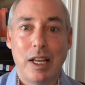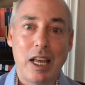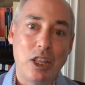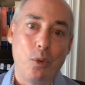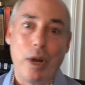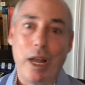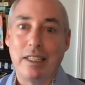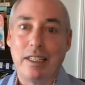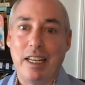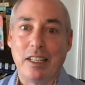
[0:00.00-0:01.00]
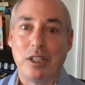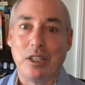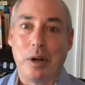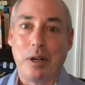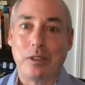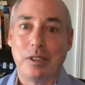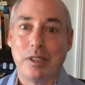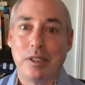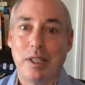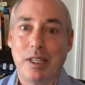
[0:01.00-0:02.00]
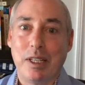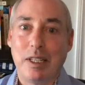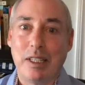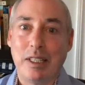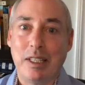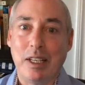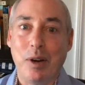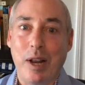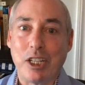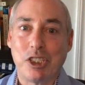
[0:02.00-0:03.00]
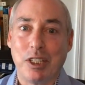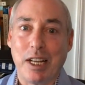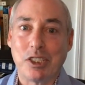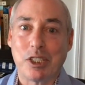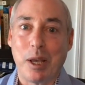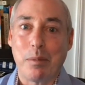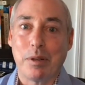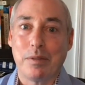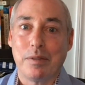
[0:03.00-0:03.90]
and the reality on the ground and the international landscape.